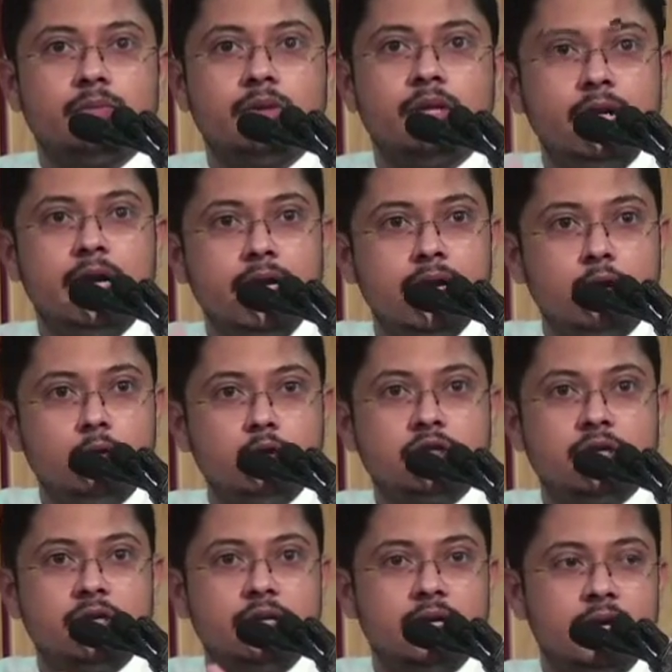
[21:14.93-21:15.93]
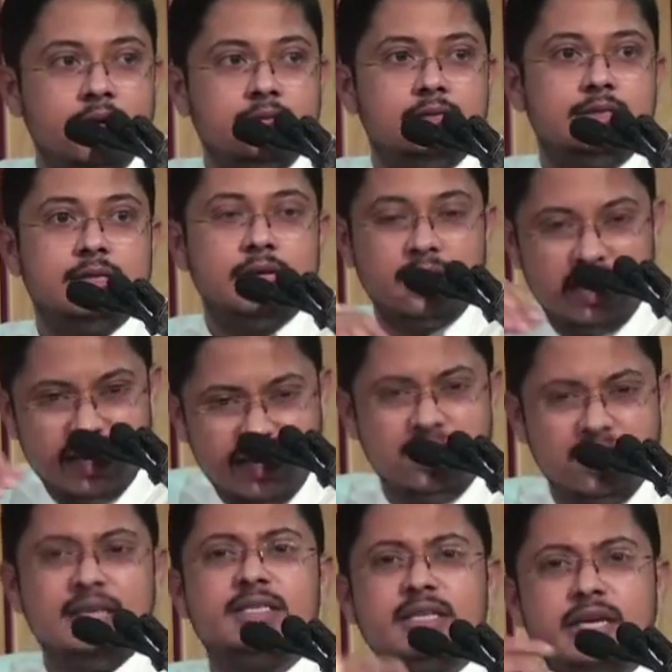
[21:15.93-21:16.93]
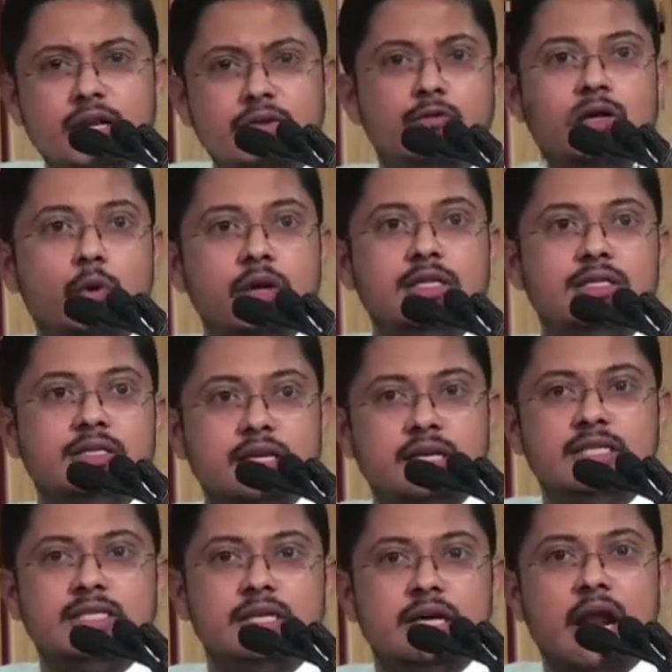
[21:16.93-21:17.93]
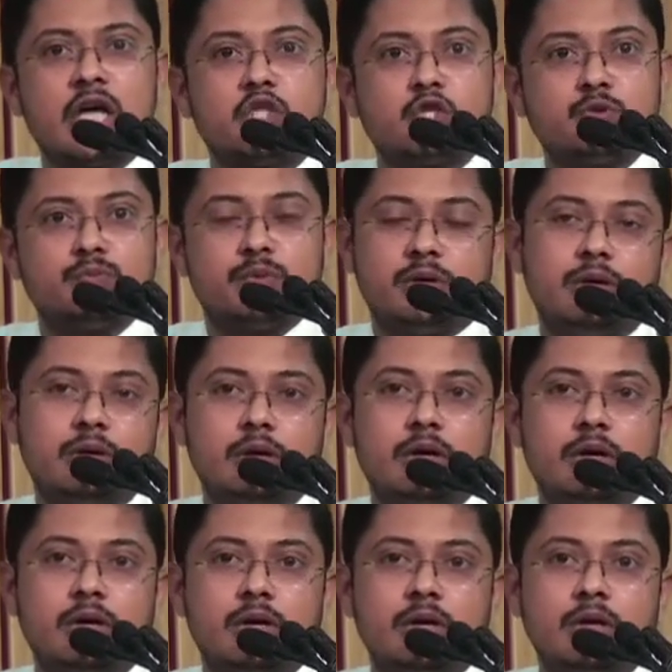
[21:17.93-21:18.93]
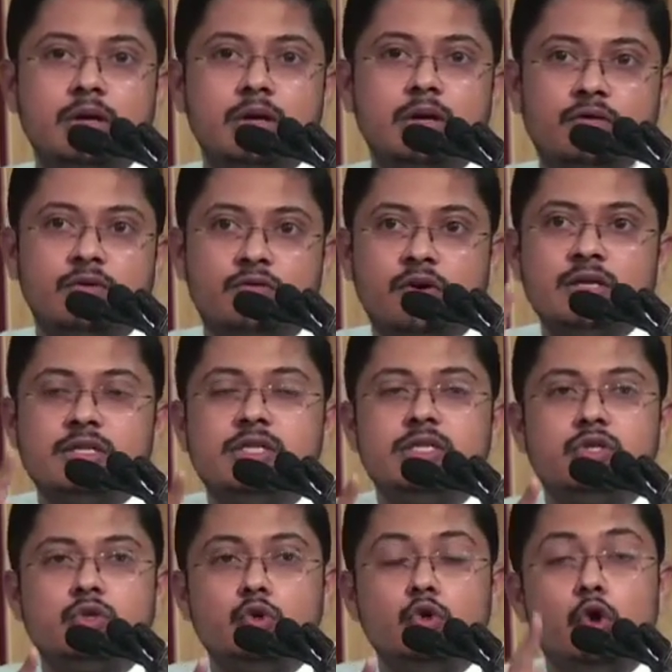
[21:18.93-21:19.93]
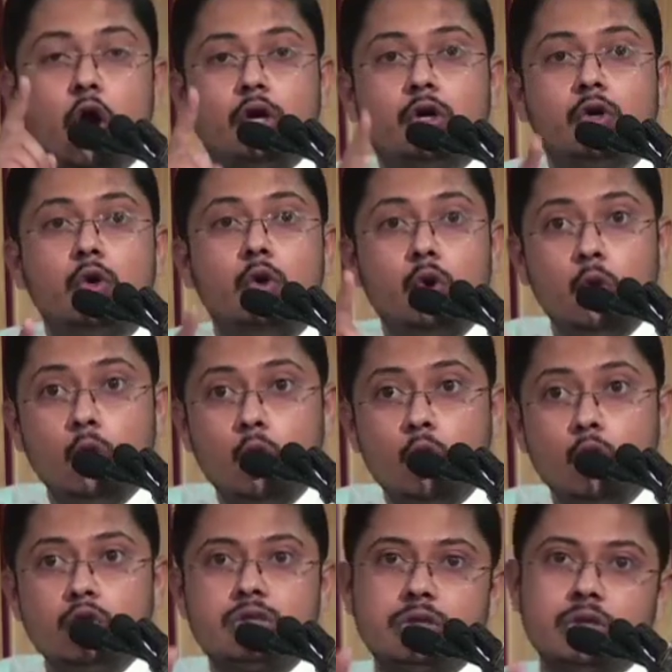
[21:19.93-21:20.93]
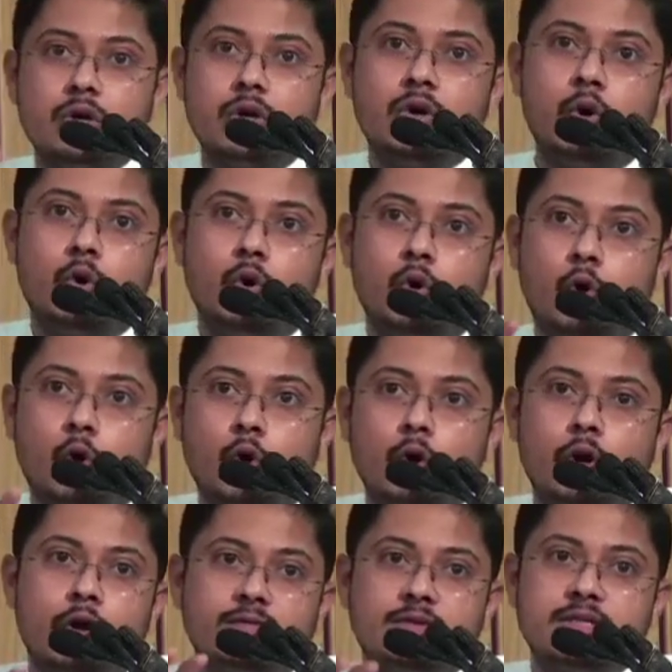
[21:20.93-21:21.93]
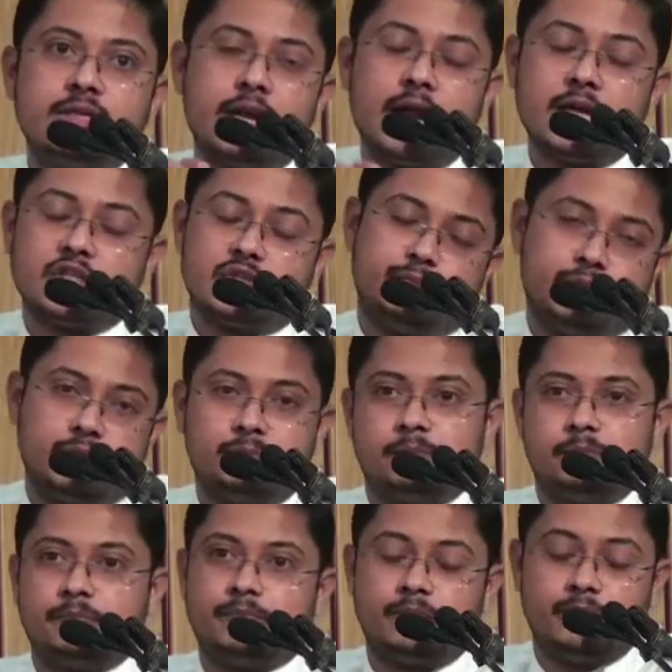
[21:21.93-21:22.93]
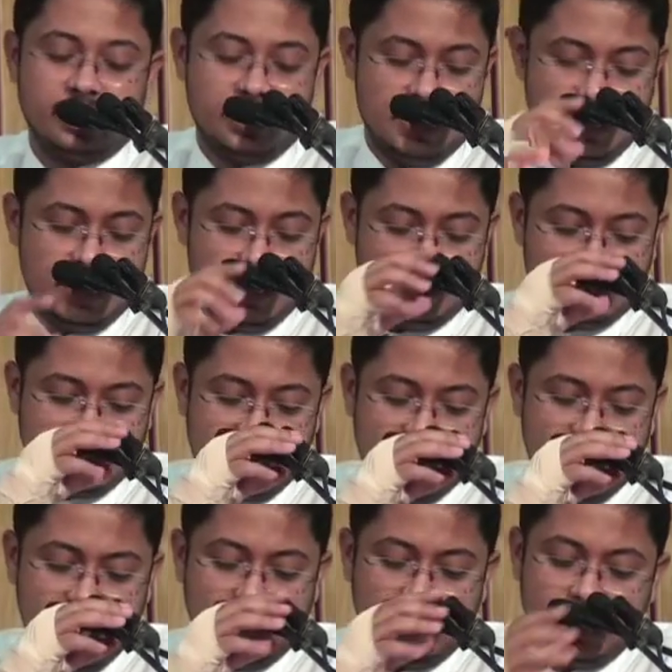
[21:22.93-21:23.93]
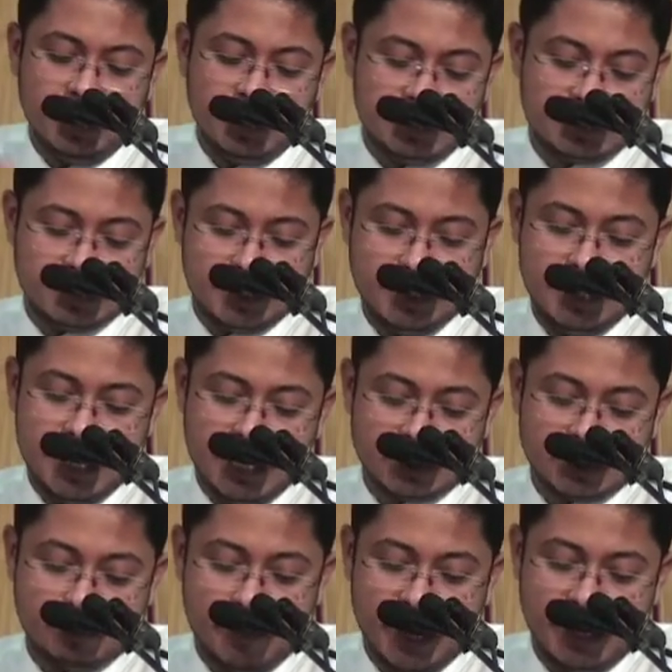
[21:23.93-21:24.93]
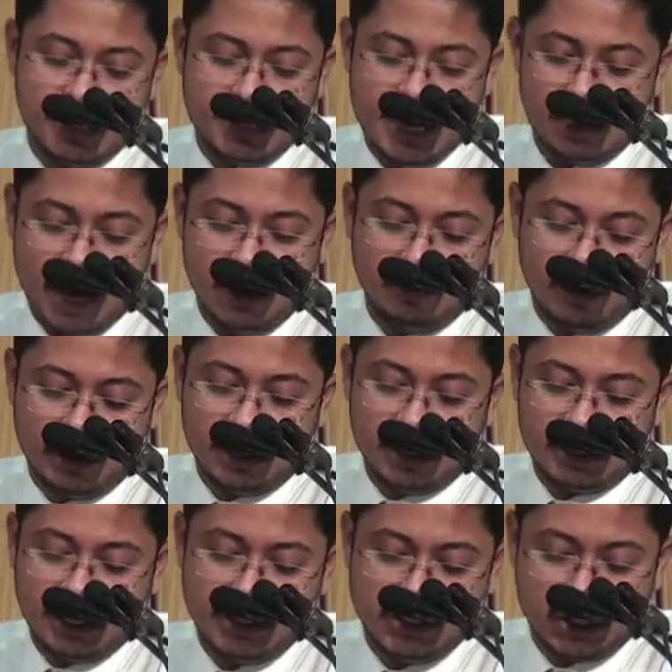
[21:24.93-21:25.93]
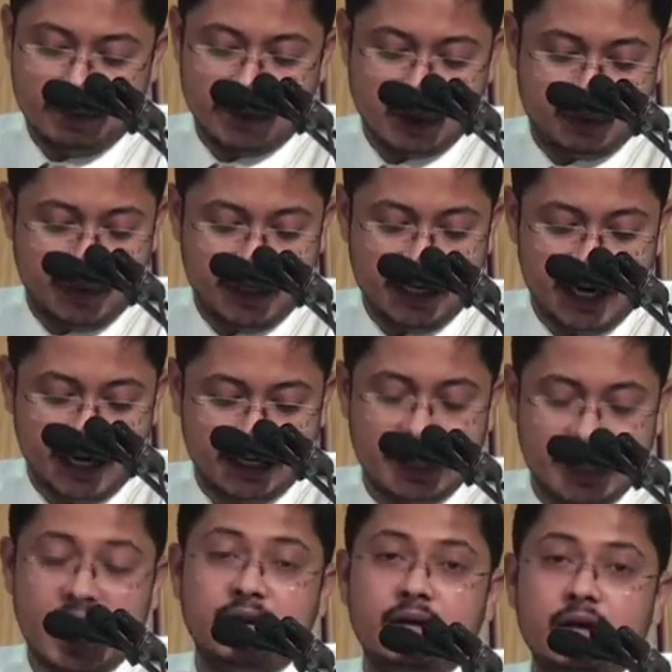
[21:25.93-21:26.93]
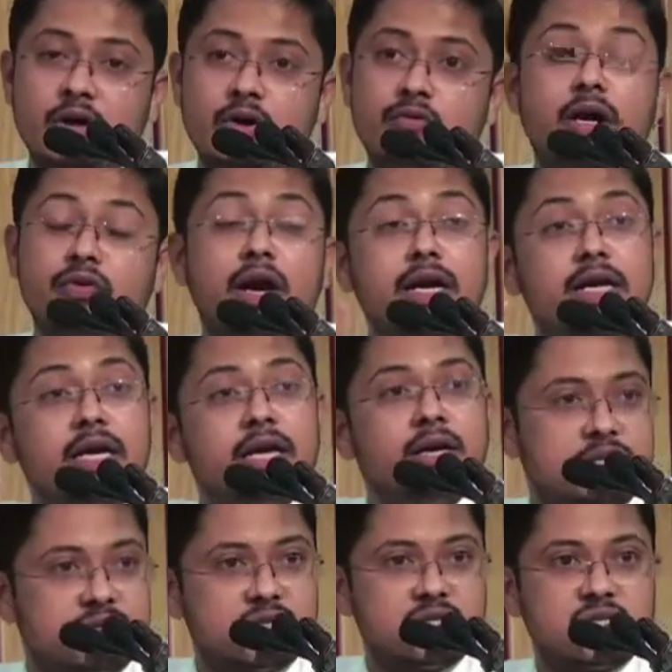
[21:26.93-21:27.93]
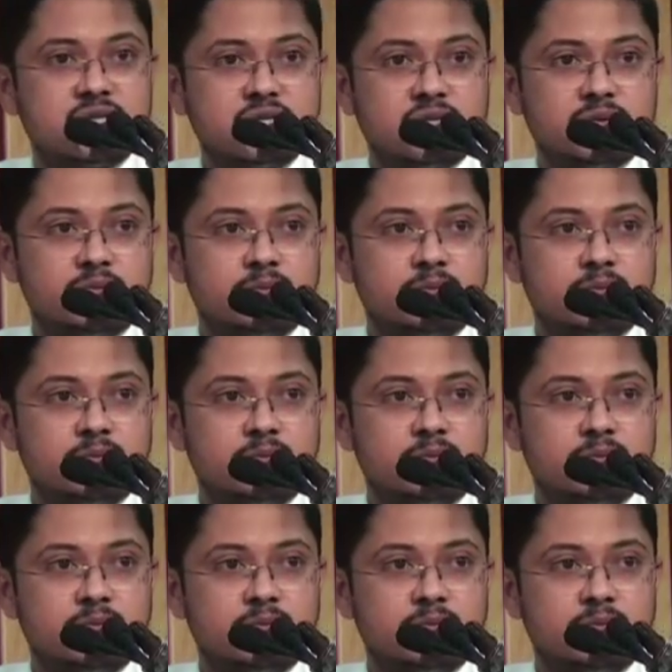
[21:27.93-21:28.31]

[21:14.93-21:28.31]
The Indian Ocean, it's in its influence, in its grasp. First is to not lose hold of this grasp. The second learning is India's main landward attention must be directed at frontiers.